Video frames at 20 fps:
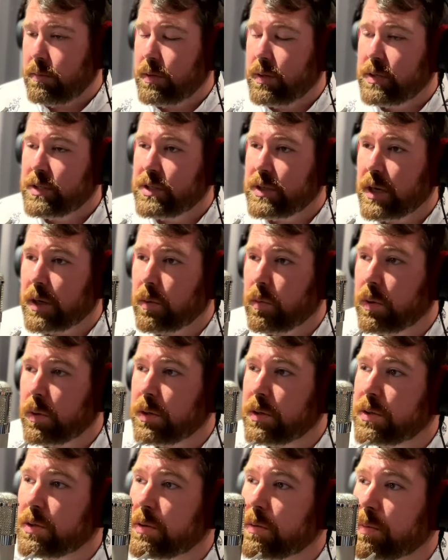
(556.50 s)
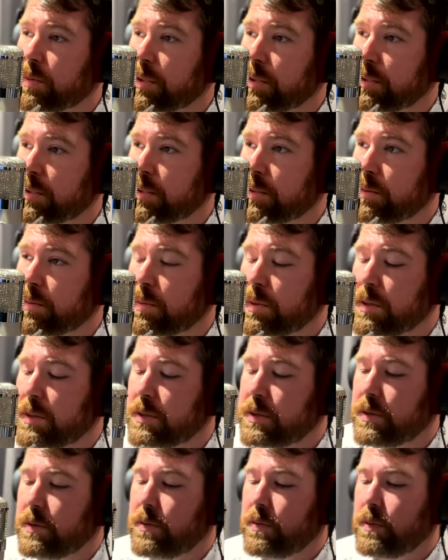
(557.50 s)
Check 1 2 1 2 1
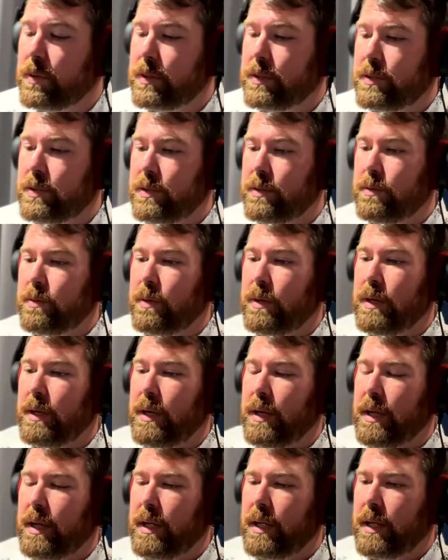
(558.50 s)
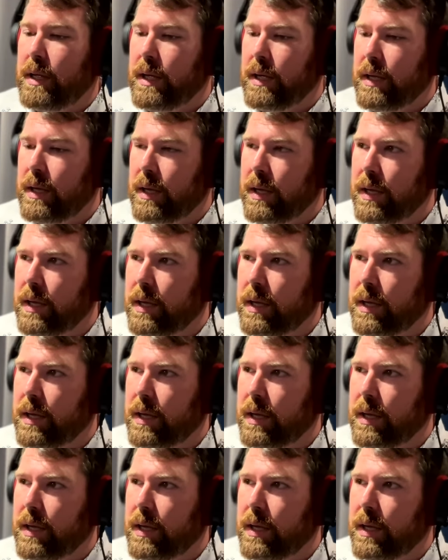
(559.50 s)
2 1 2. Hey, hey, hey,